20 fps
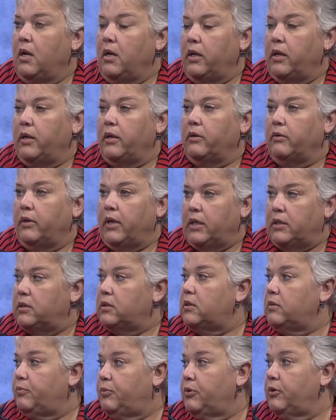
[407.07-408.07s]
you know,
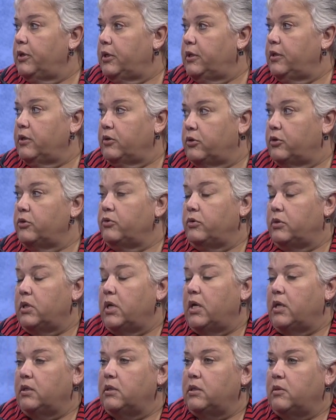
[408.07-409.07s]
gets to put in their two
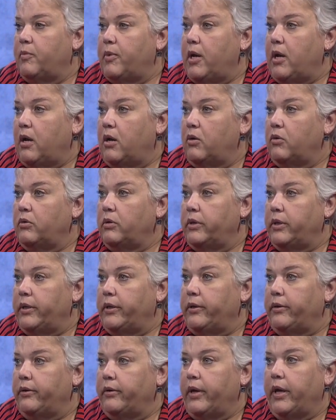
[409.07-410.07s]
cents about, you
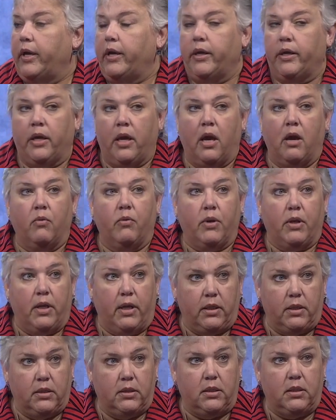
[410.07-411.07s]
know, okay, yeah, we'd
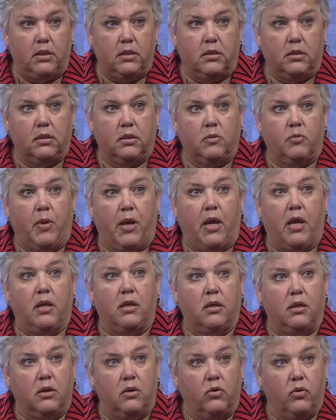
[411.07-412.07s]
like to see this
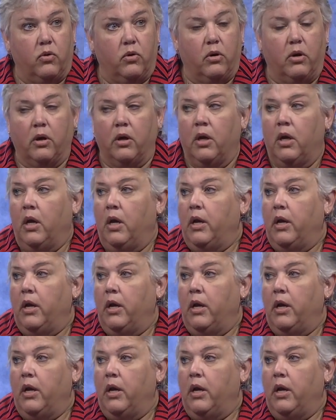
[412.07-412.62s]
expanded, or,